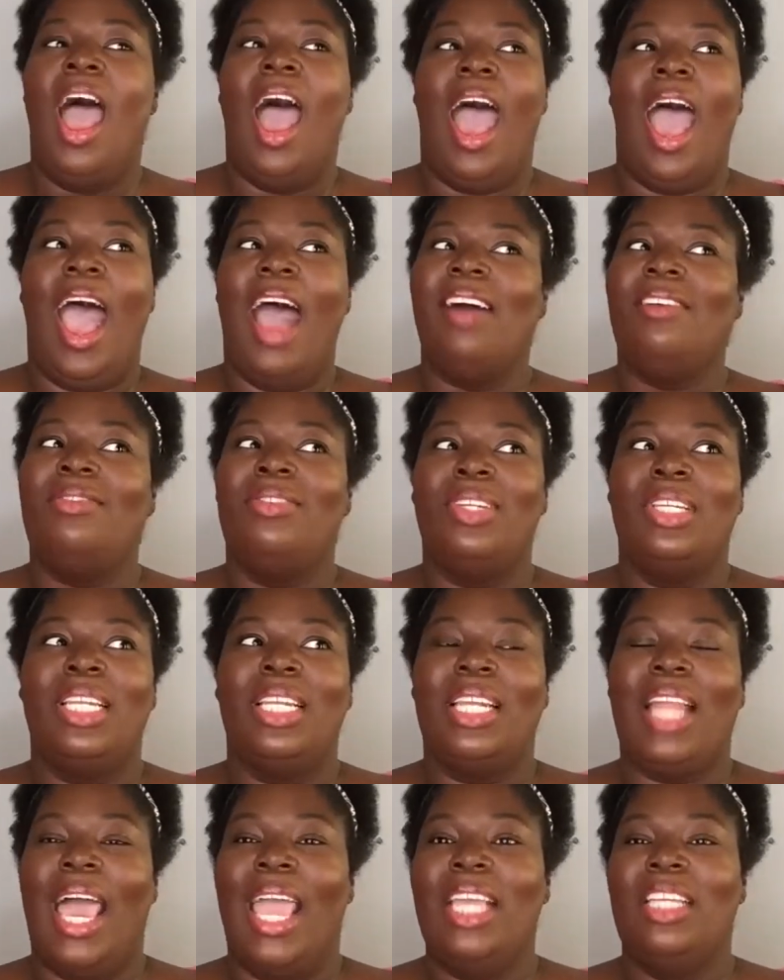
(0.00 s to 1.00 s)
I've
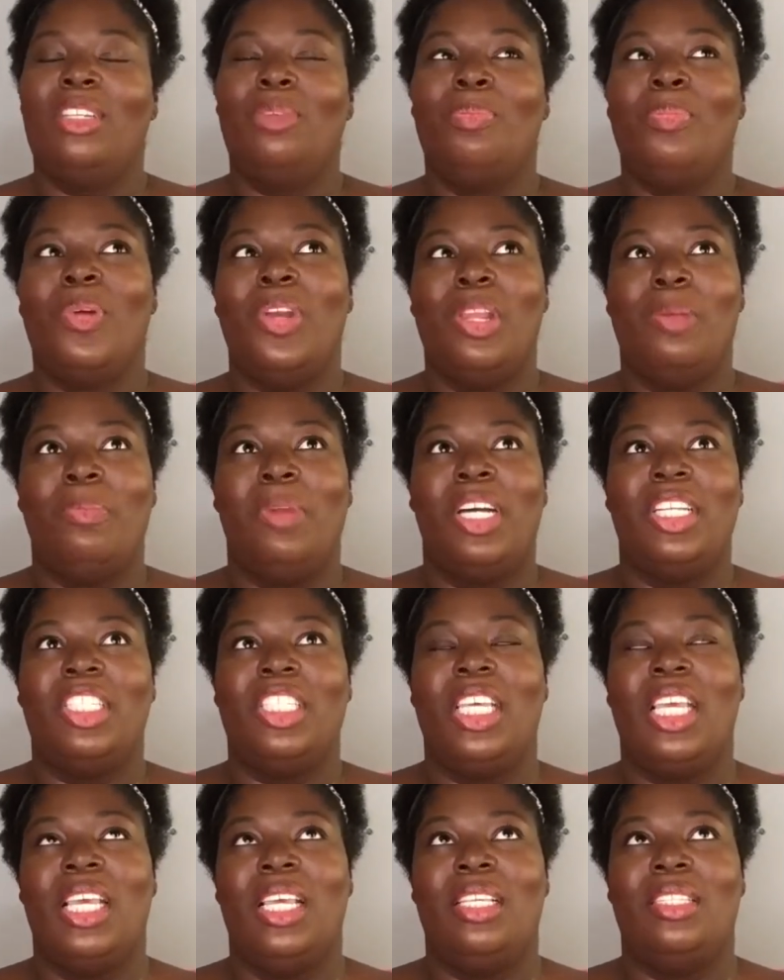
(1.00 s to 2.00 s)
liked pretty much
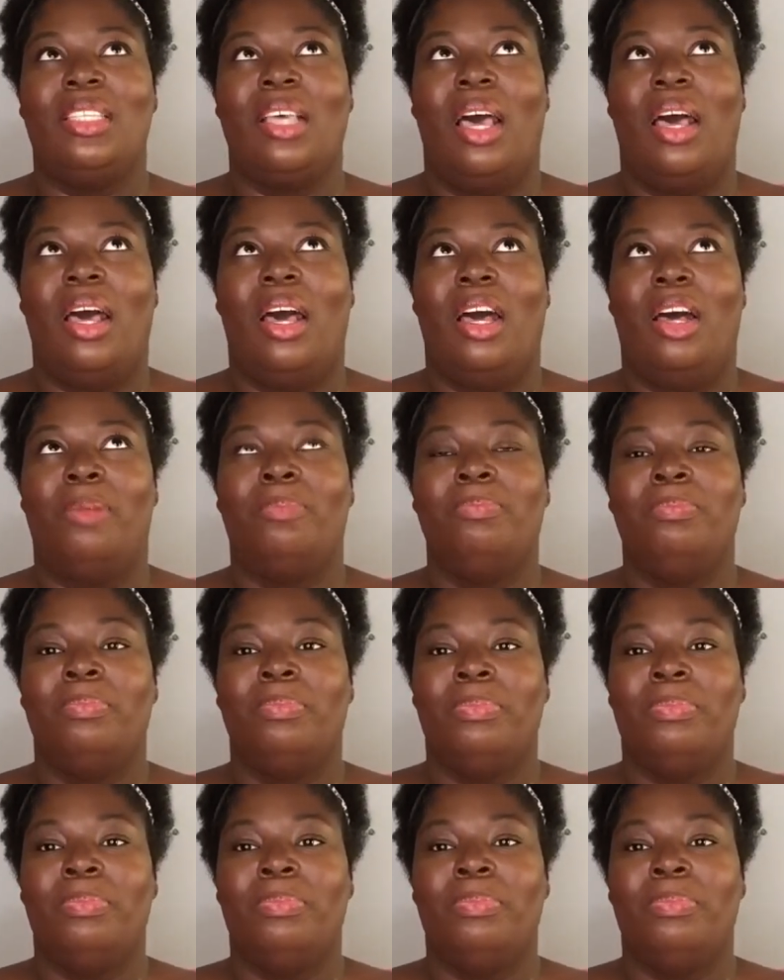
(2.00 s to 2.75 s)
his um,